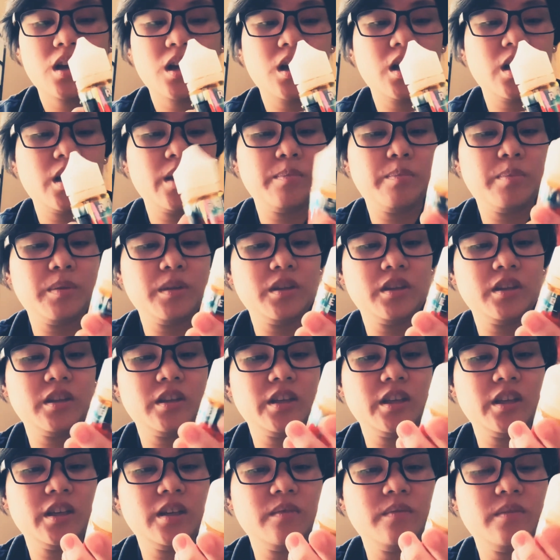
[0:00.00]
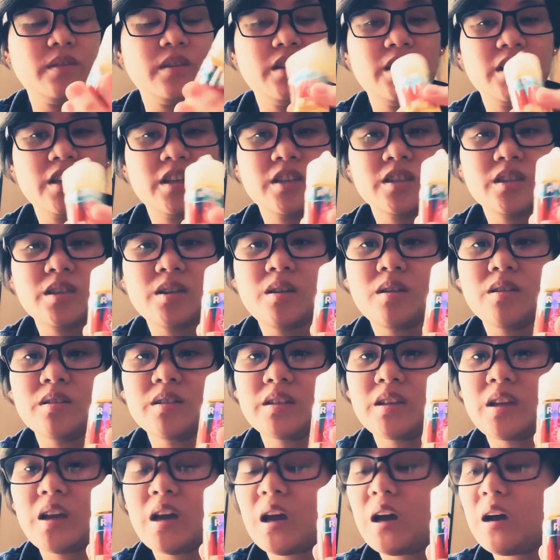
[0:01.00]
I believe the Nic
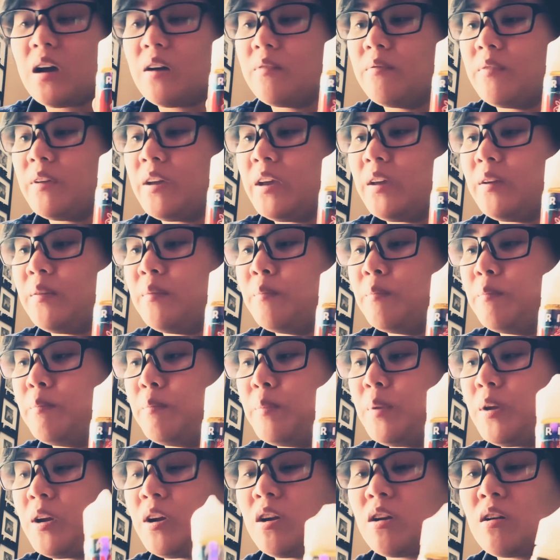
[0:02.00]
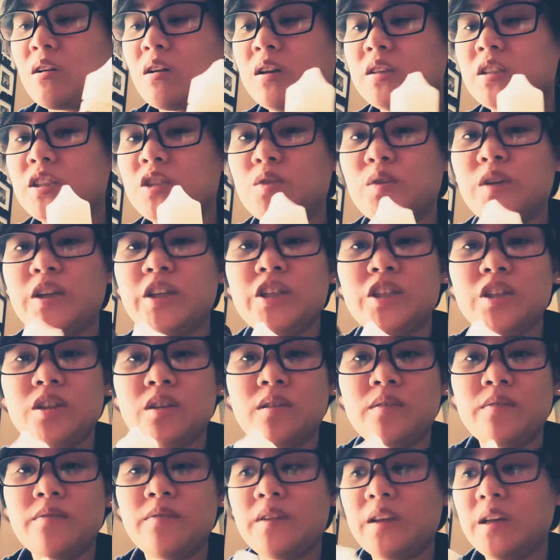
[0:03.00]
salts have a bigger concentration
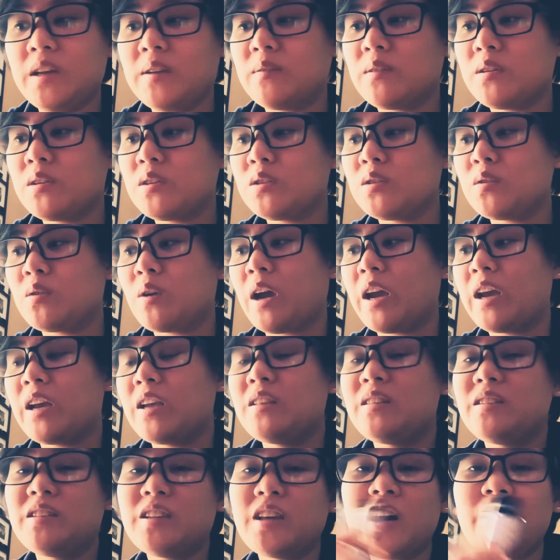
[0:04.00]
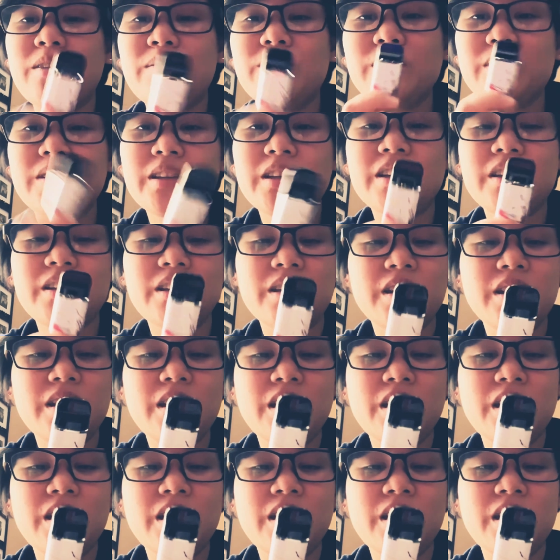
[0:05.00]
of flavor, so I could definitely